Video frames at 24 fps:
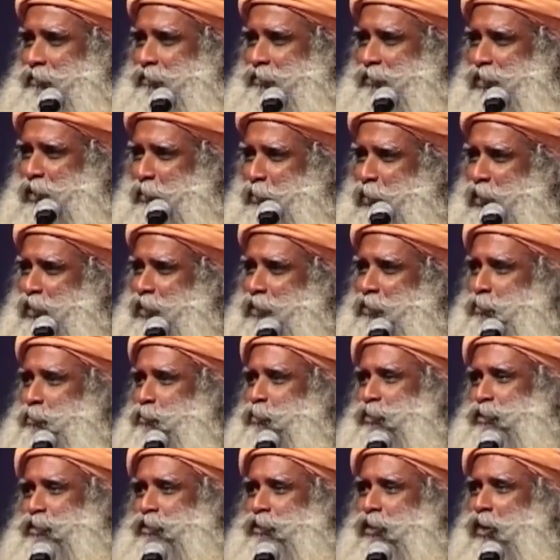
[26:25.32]
someone has
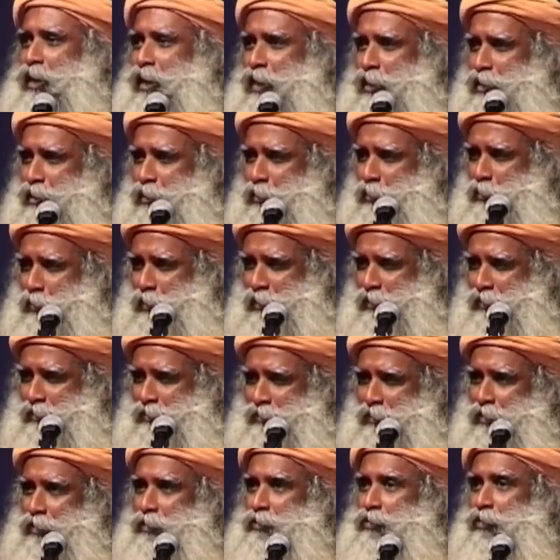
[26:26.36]
put his heart into it,
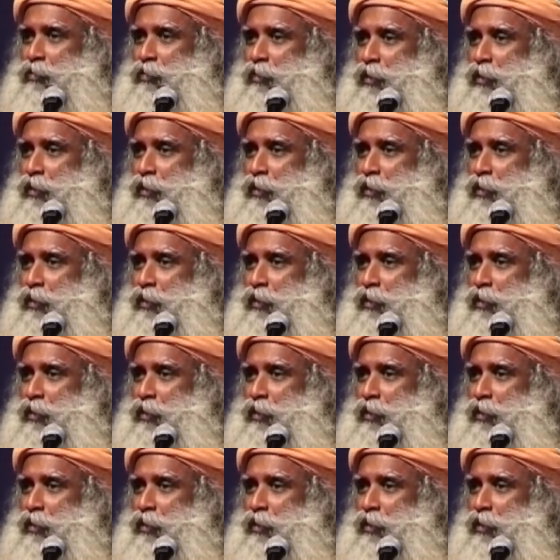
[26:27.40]
it's